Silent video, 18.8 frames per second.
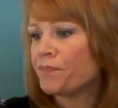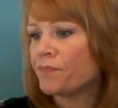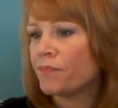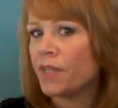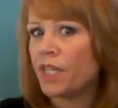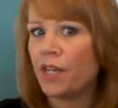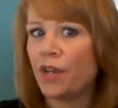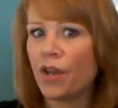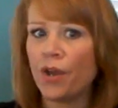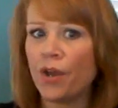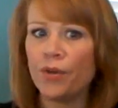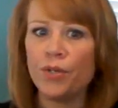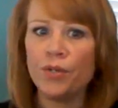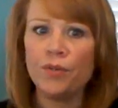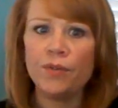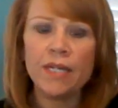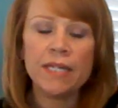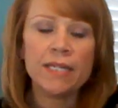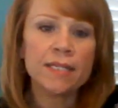you
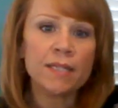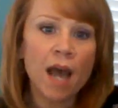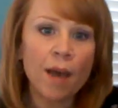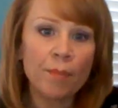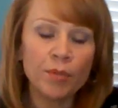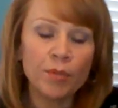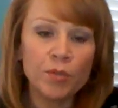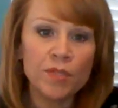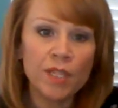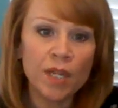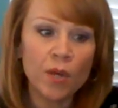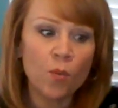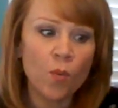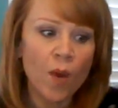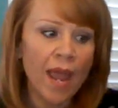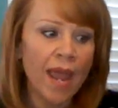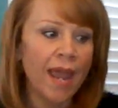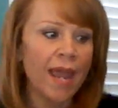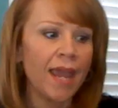need to stop losing
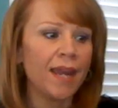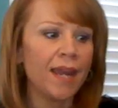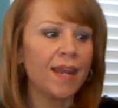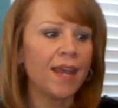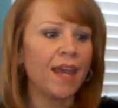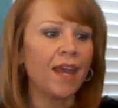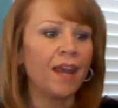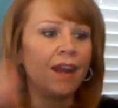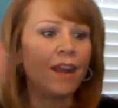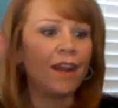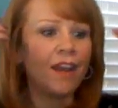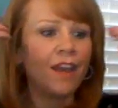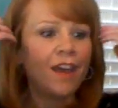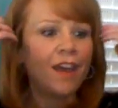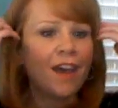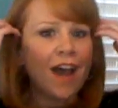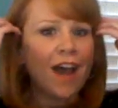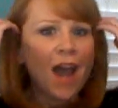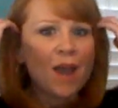weight, and
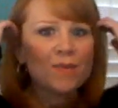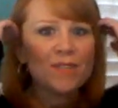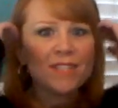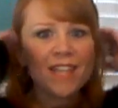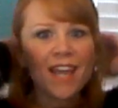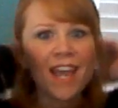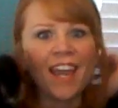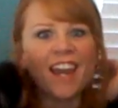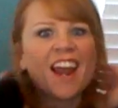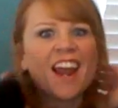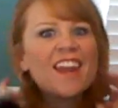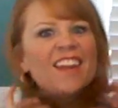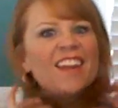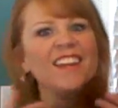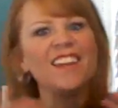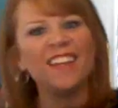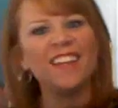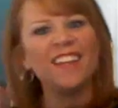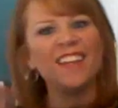I was saying I
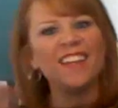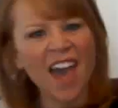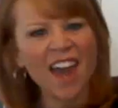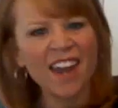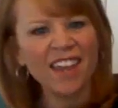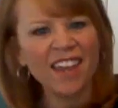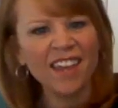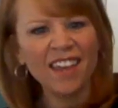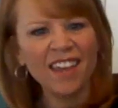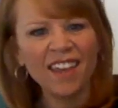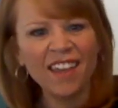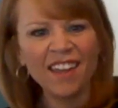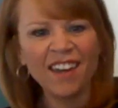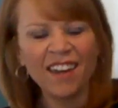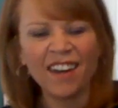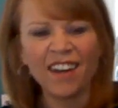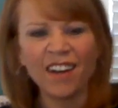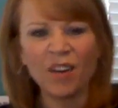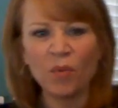didn't get it,
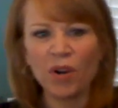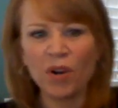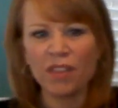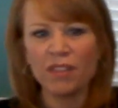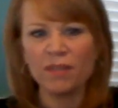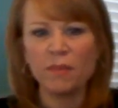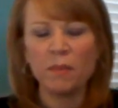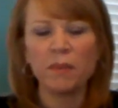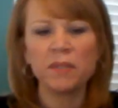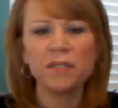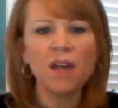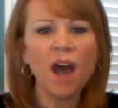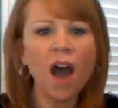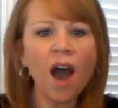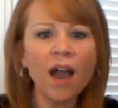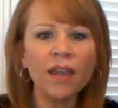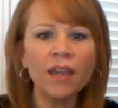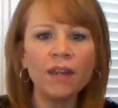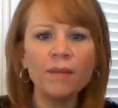and what are these people
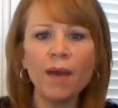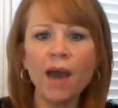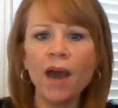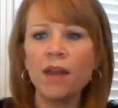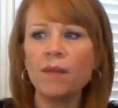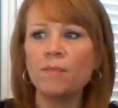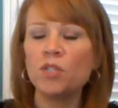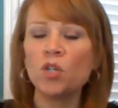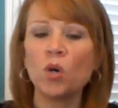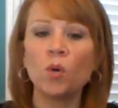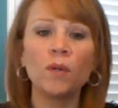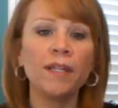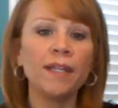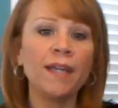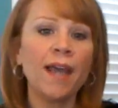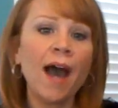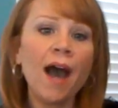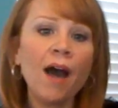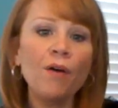talking about? I'm totally
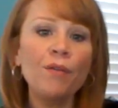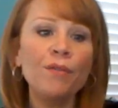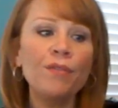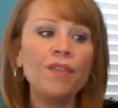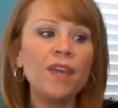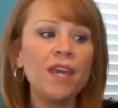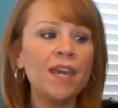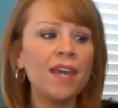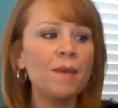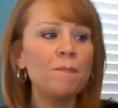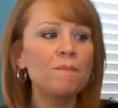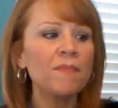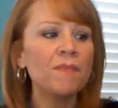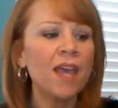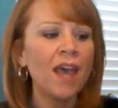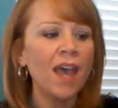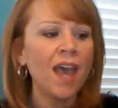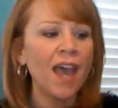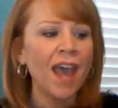healthy.
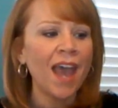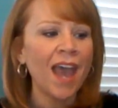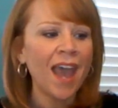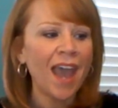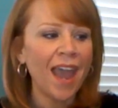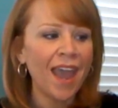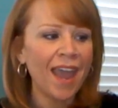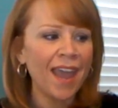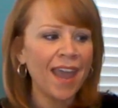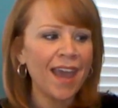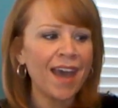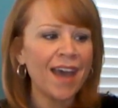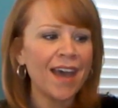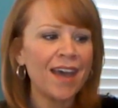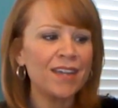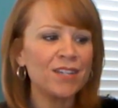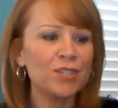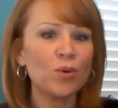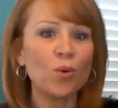
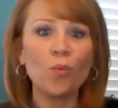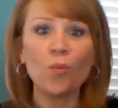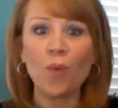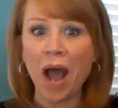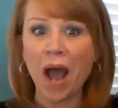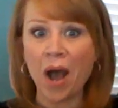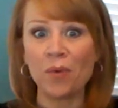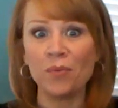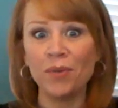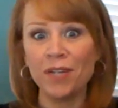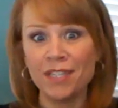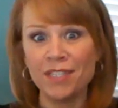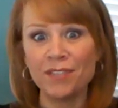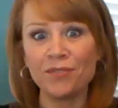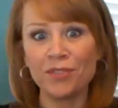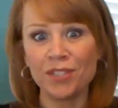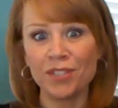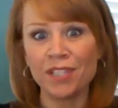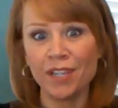And wow, what a
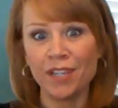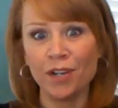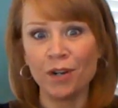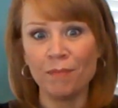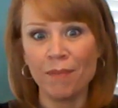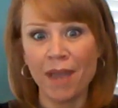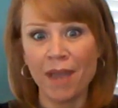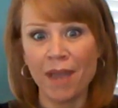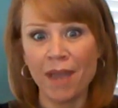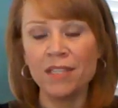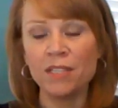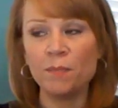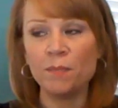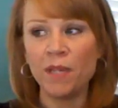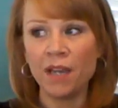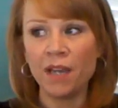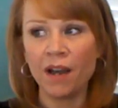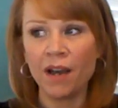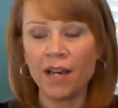difference a year makes,
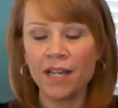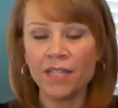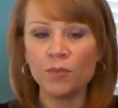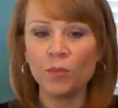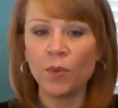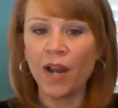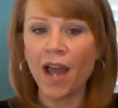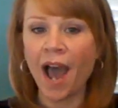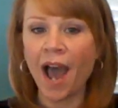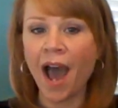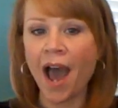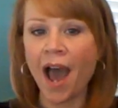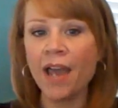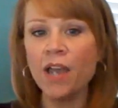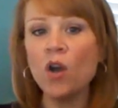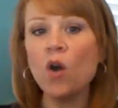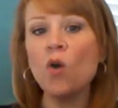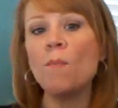because when I go